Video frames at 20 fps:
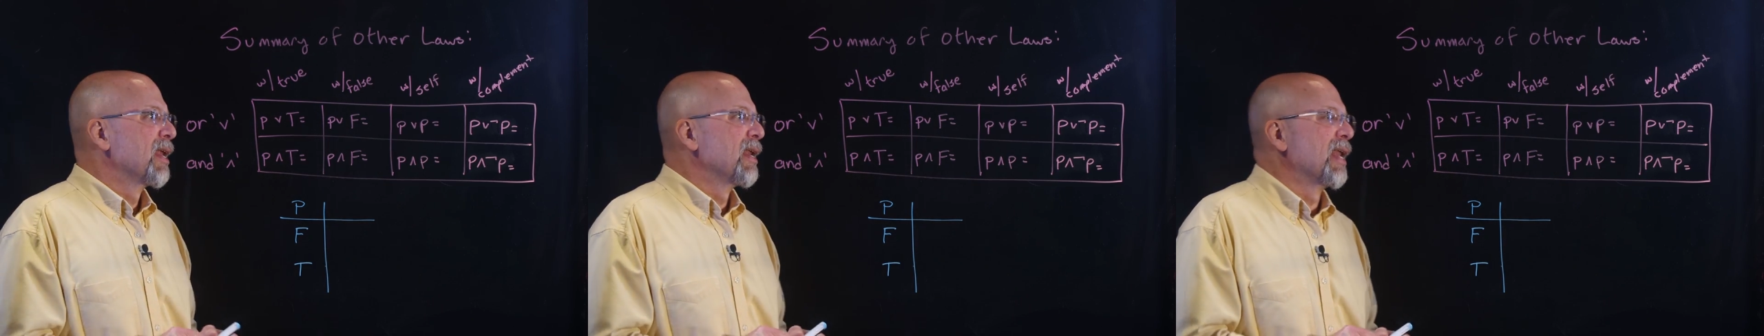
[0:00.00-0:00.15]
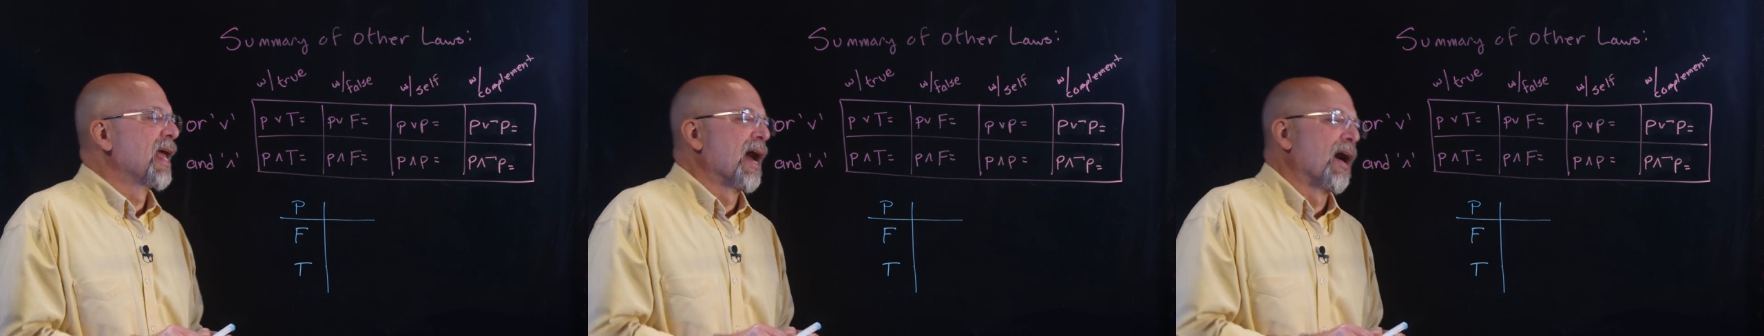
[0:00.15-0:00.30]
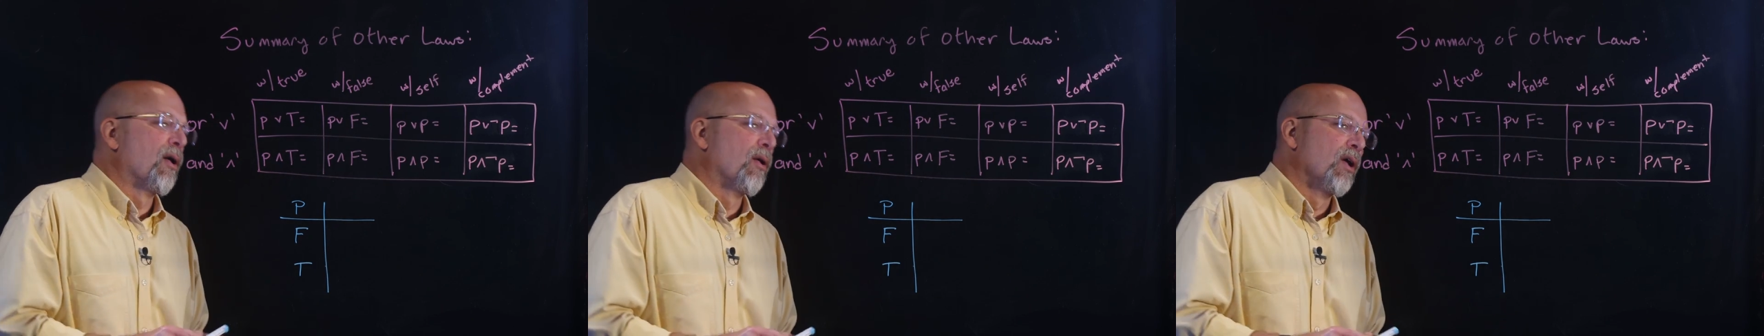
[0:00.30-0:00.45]

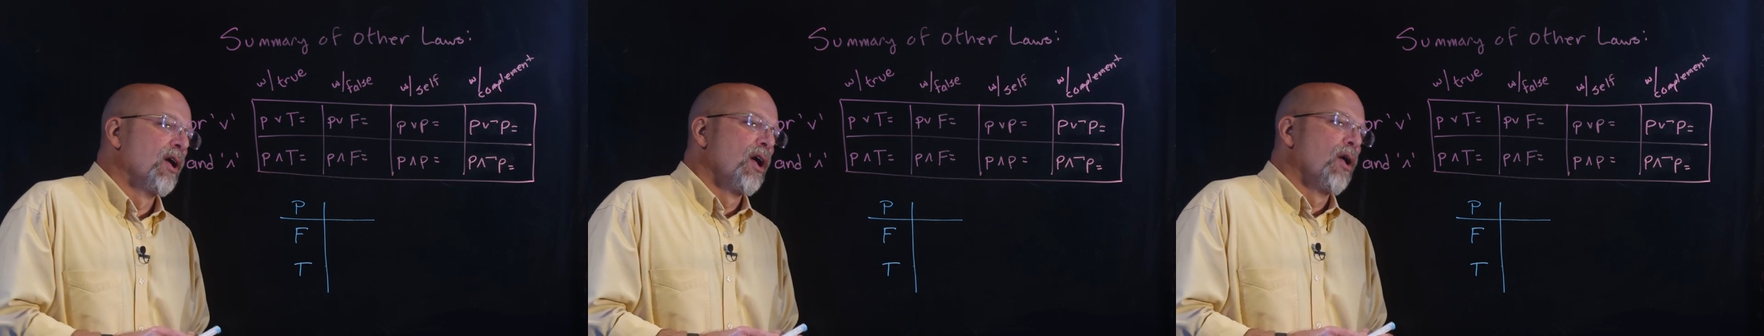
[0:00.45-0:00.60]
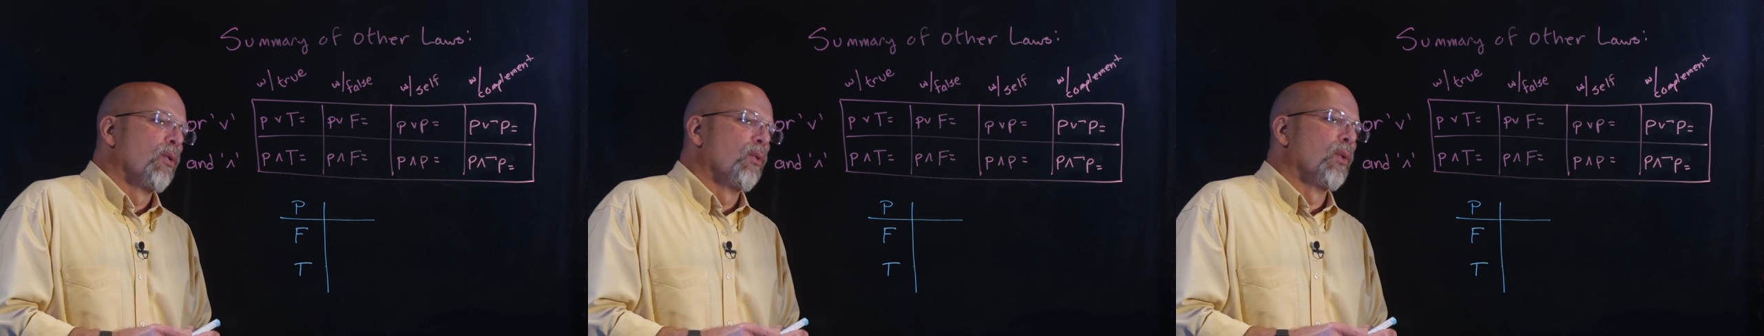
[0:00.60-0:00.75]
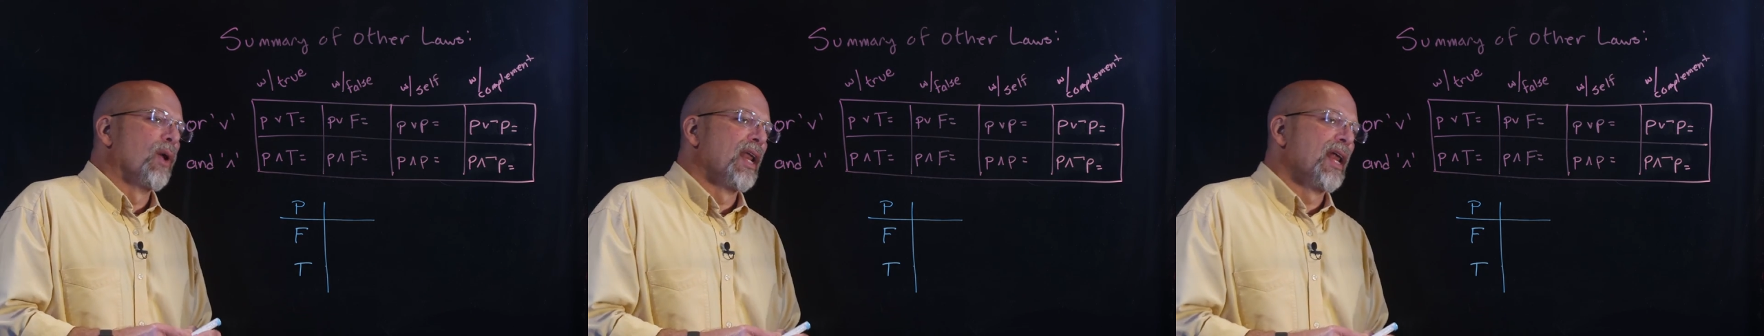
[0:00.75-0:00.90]
Now,
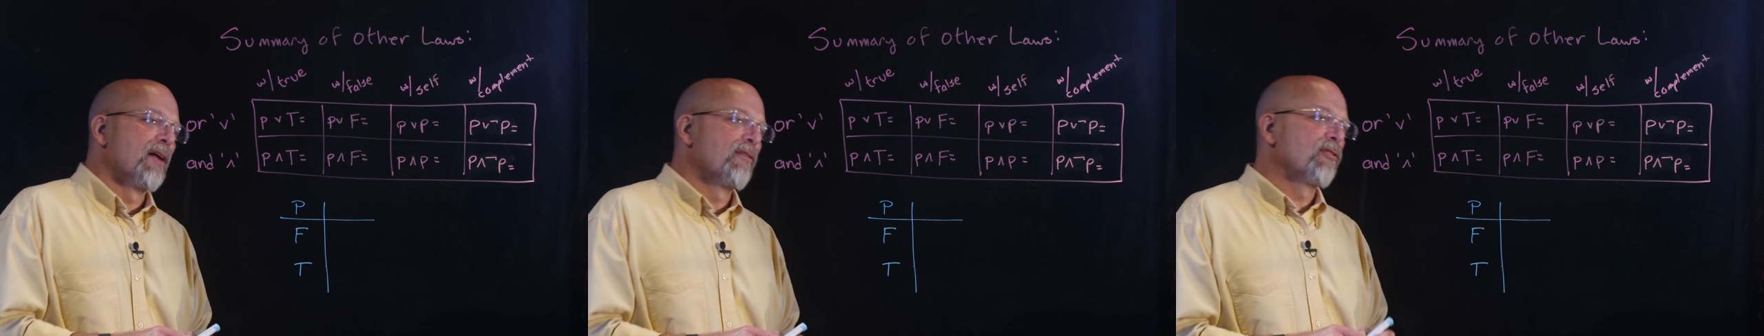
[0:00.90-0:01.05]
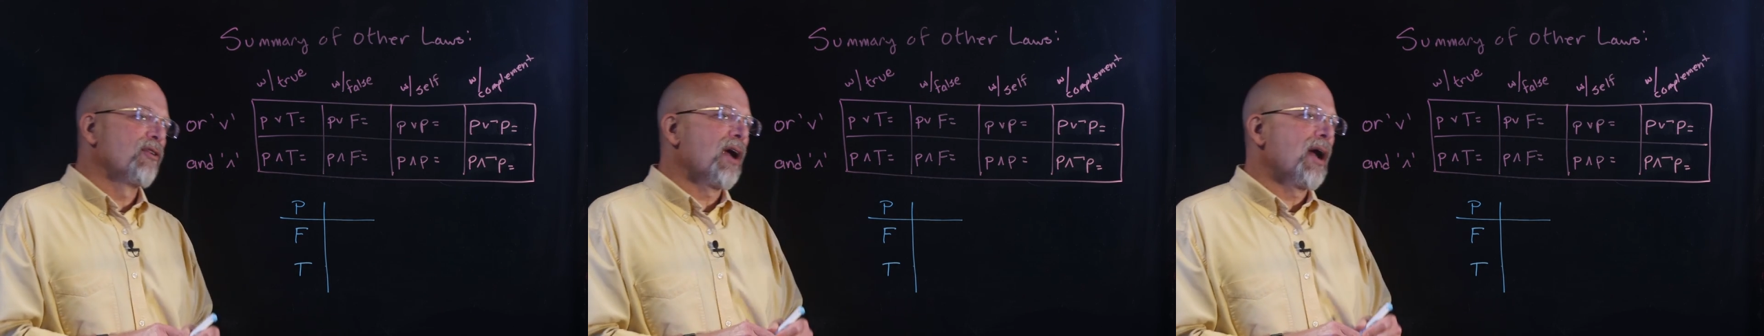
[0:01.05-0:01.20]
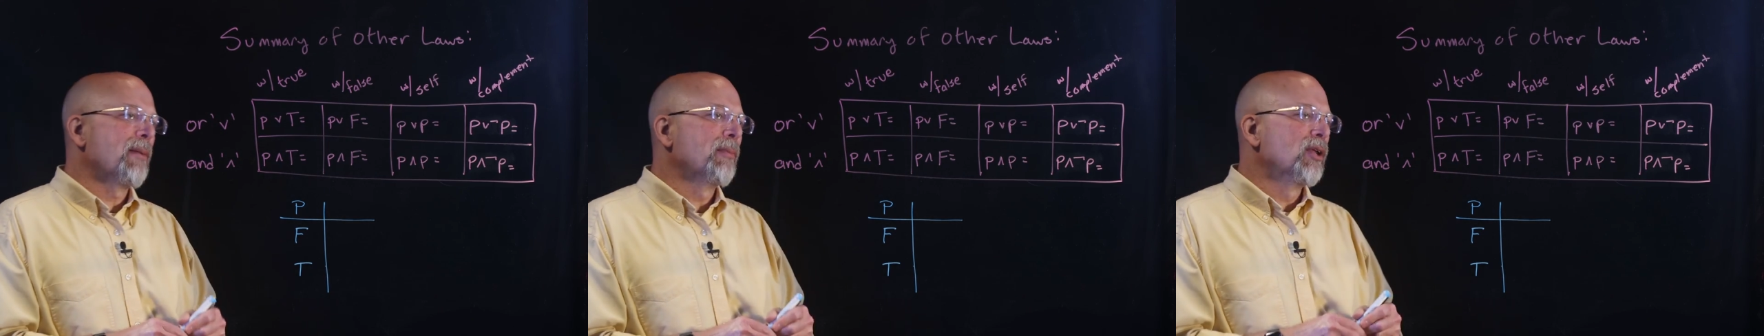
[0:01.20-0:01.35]

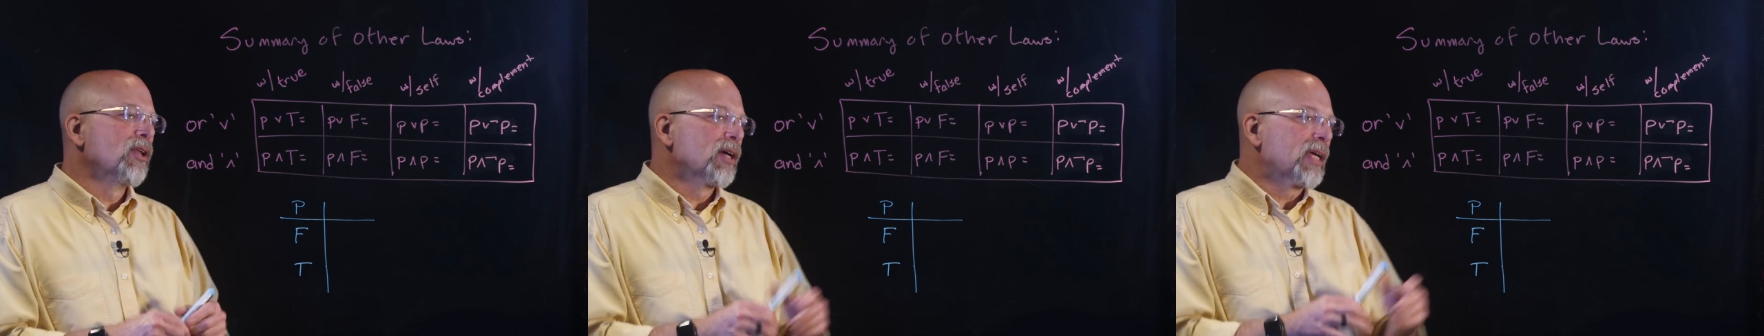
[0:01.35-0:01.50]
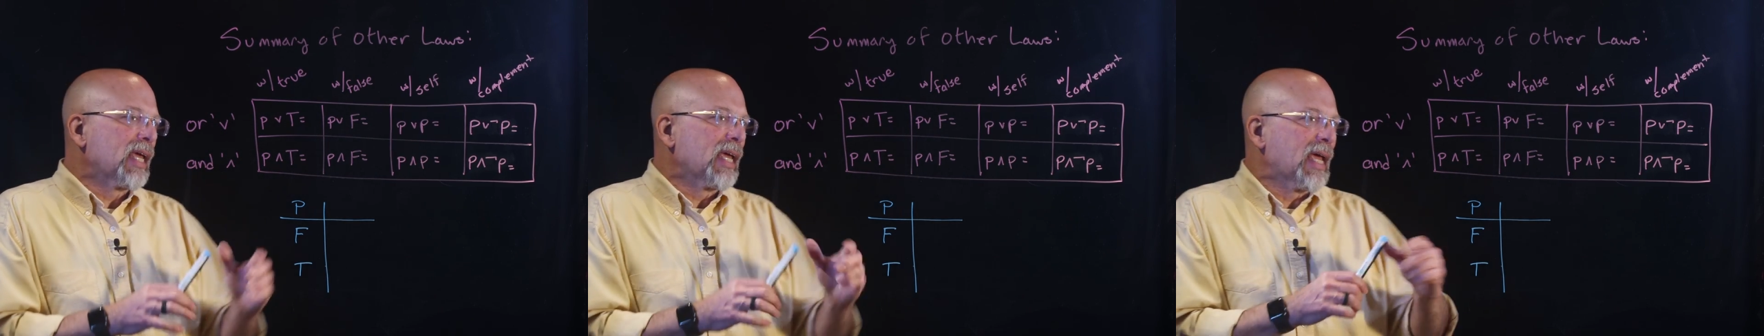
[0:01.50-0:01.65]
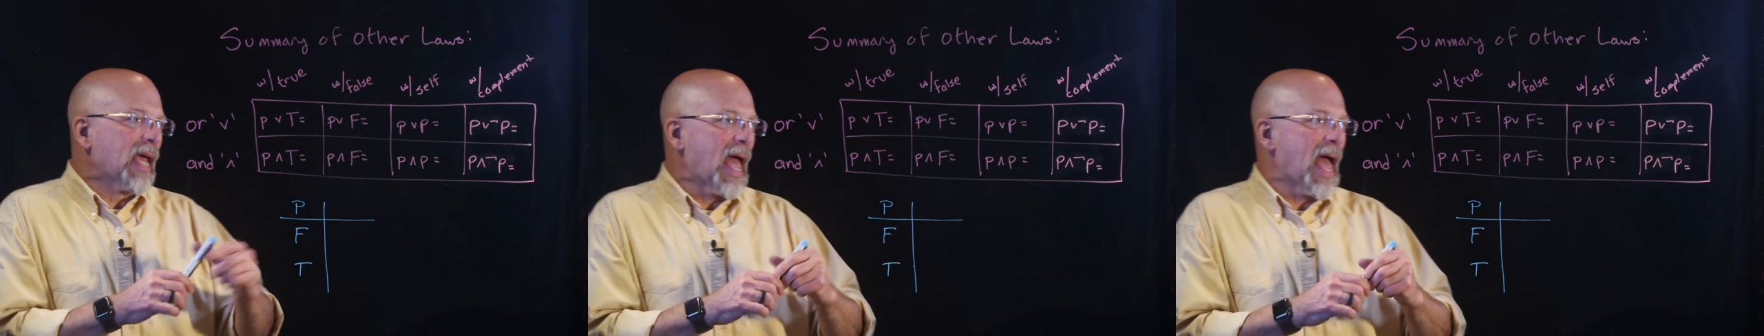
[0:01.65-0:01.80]
whenever I'm looking